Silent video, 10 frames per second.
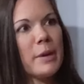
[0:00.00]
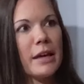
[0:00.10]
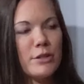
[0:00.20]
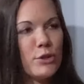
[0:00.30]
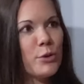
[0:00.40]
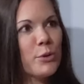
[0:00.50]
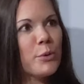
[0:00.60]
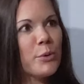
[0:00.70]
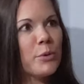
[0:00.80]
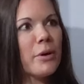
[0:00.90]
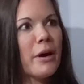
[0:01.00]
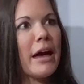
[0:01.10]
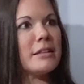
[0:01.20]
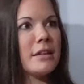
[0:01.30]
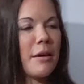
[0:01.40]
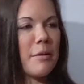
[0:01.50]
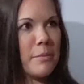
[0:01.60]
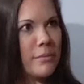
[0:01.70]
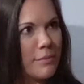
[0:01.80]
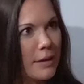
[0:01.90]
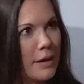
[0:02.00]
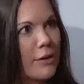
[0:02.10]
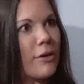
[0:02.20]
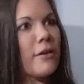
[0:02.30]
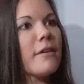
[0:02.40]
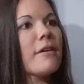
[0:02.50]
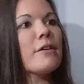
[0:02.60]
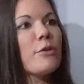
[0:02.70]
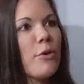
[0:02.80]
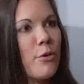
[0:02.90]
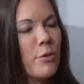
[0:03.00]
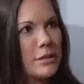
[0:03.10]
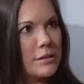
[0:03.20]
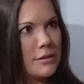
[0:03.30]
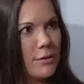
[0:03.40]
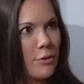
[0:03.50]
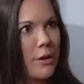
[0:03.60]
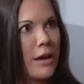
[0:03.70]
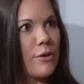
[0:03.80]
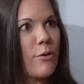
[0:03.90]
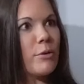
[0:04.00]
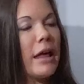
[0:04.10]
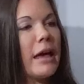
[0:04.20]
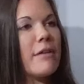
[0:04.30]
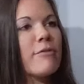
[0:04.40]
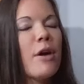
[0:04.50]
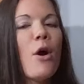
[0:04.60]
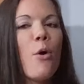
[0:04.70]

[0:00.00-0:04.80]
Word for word: because you had to come here on your own and create your own life.